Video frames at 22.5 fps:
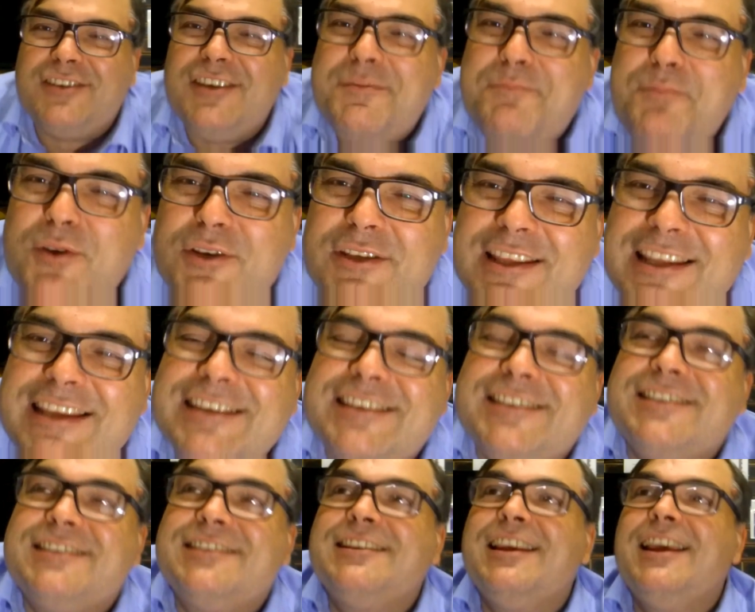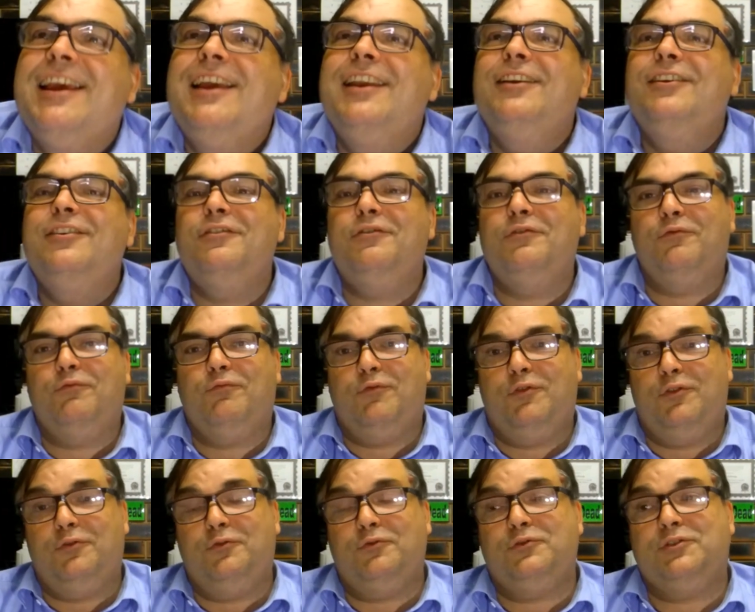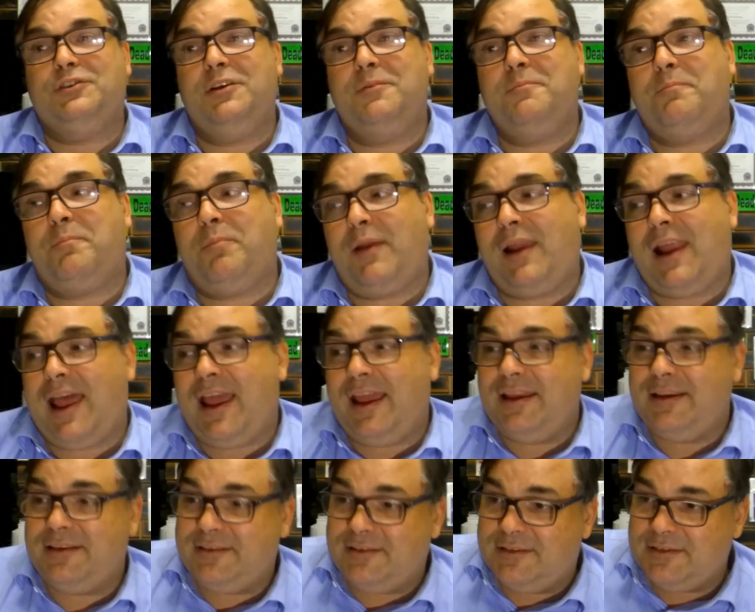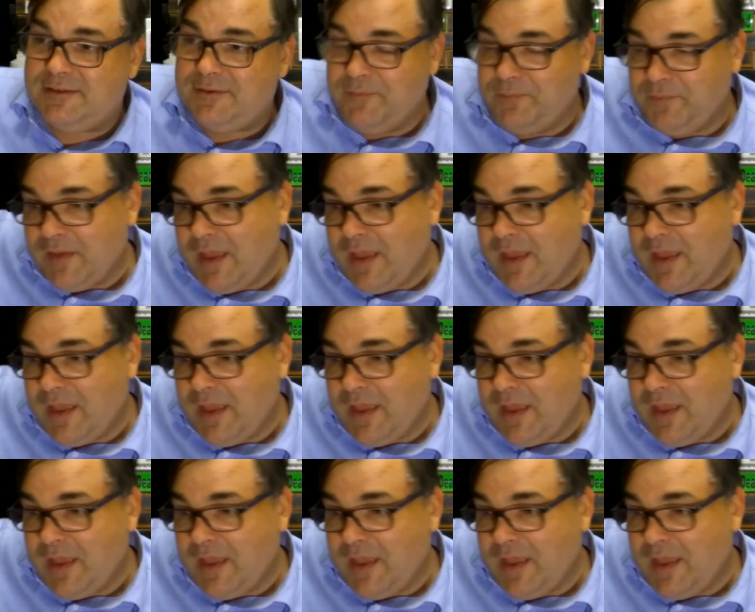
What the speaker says: So you put these little rules in place.